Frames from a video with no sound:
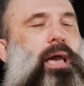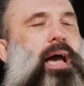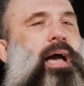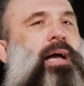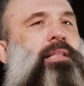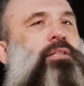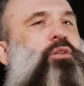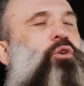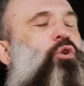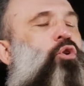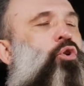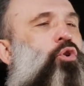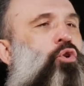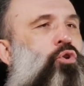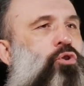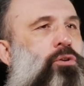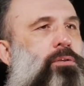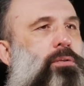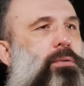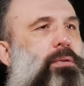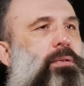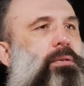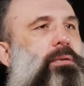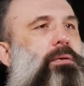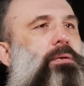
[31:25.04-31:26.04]
I
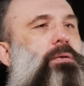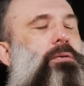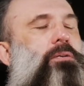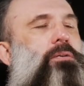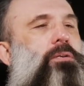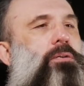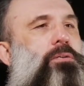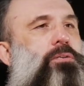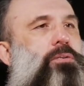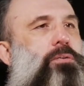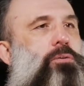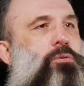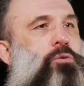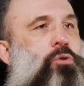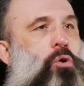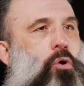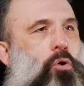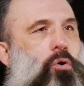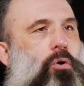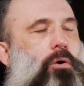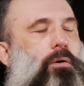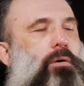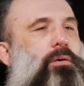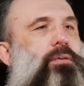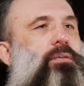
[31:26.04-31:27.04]
couldn't
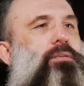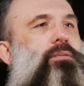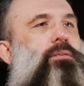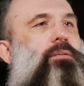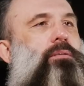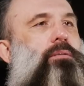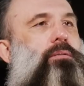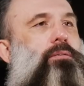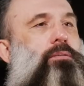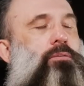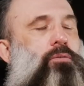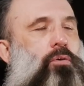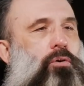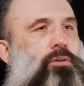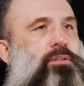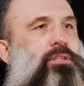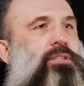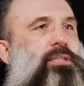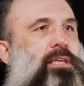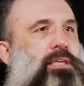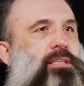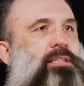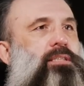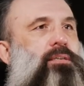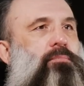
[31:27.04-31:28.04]
not
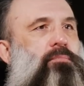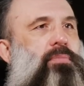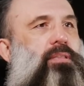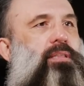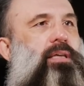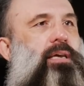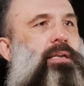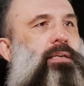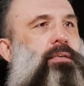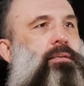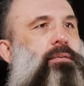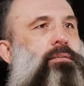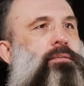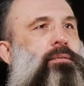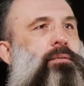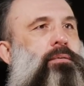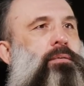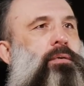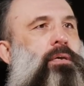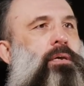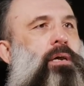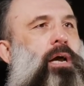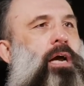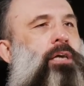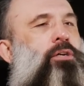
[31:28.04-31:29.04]
say something.
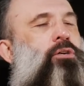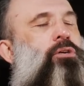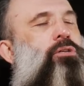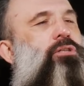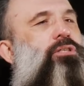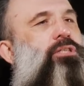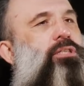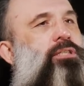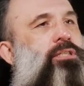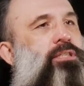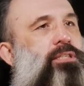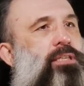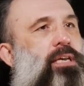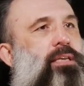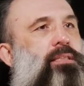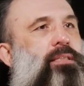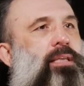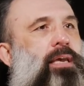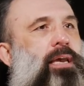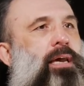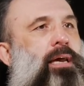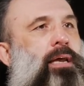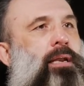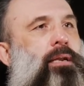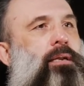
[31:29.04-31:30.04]
I couldn't just sit
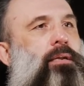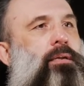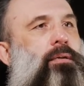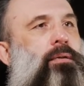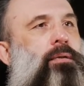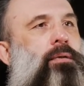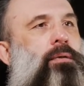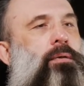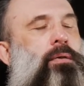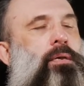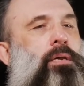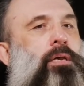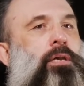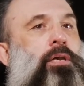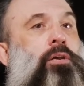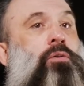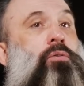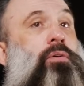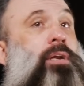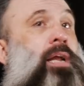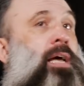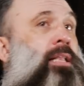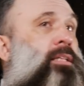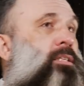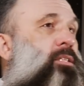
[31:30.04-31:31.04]
there. You
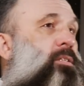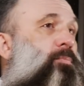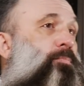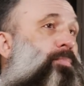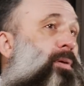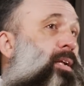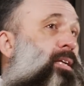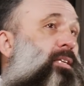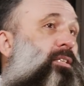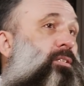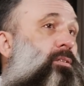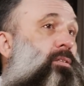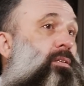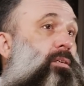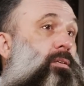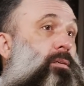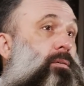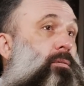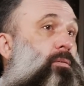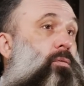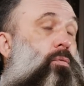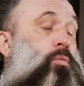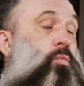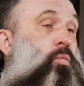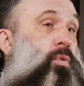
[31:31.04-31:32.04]
know, in Alice Springs,
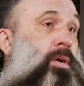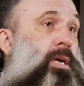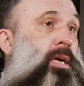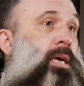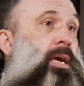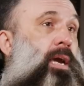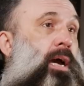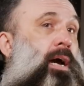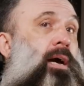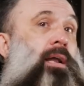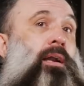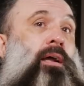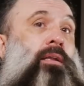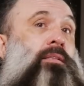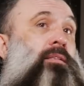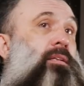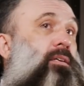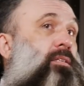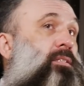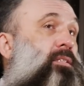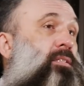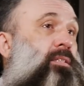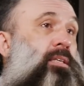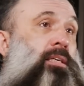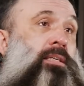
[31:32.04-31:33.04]
we are
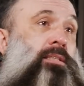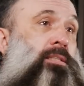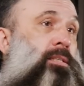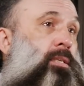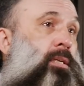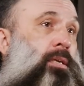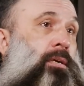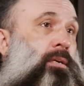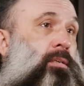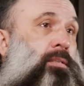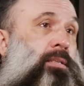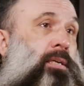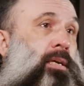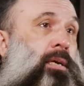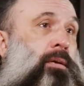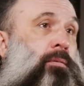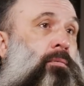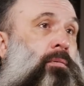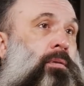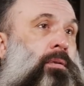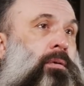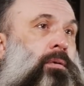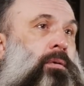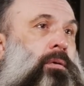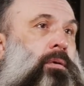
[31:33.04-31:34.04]
under siege in our
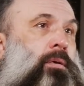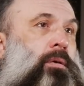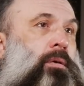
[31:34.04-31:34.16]
town.